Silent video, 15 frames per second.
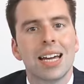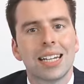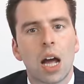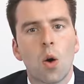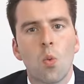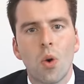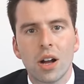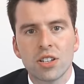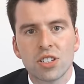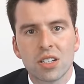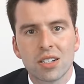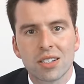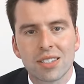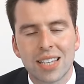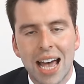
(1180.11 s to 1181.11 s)
Now, once
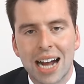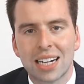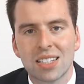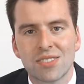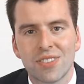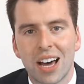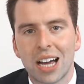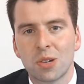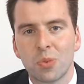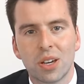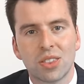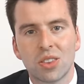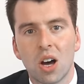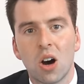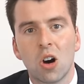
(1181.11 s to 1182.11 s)
you're satisfied
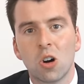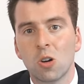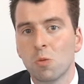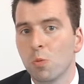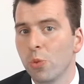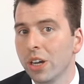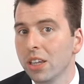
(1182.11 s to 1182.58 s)
with the home,